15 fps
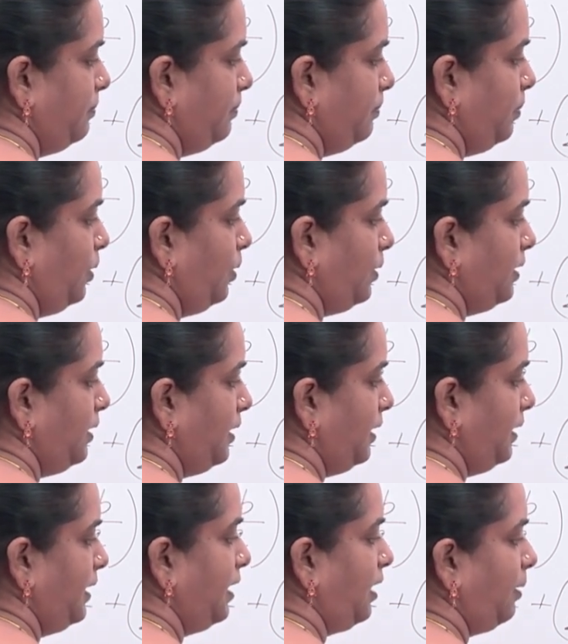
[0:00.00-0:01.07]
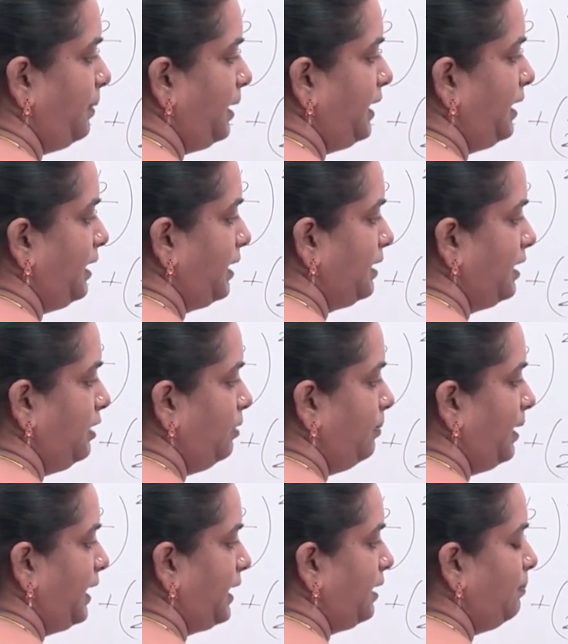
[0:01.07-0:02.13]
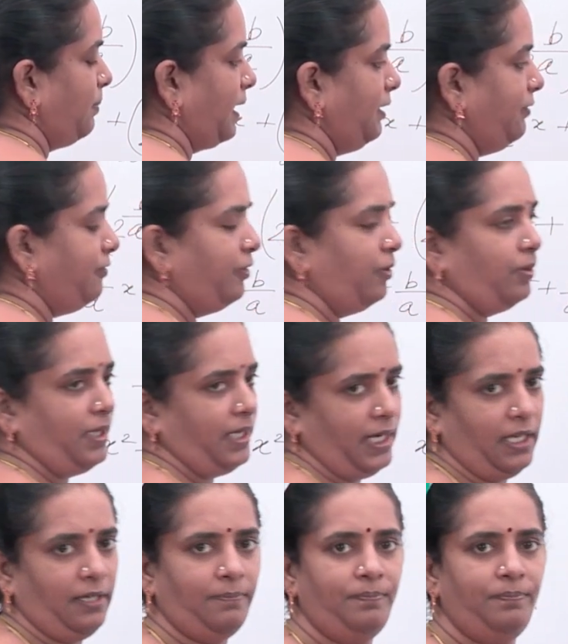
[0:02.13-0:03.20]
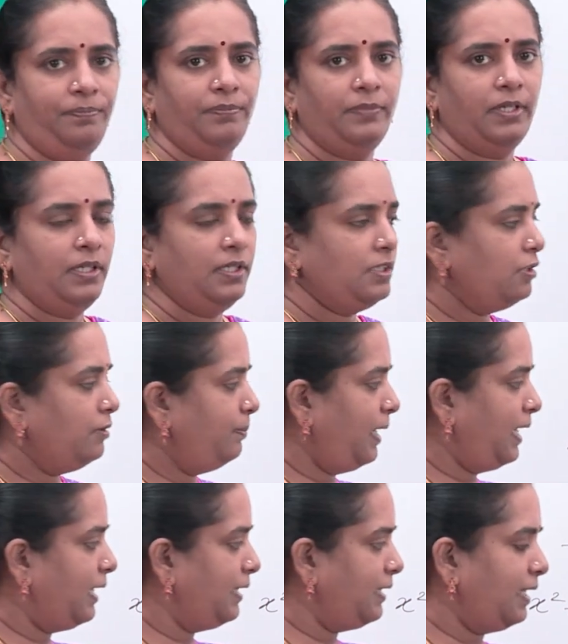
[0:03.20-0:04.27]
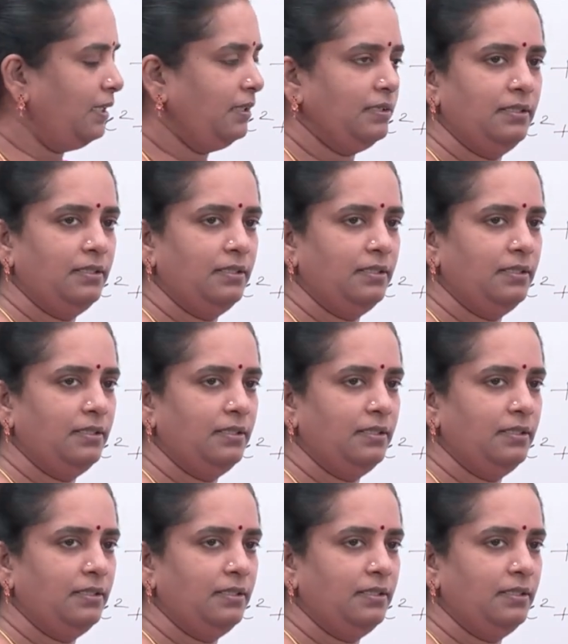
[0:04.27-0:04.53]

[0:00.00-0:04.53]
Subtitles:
both the denominator and the numerator by 4a to make it a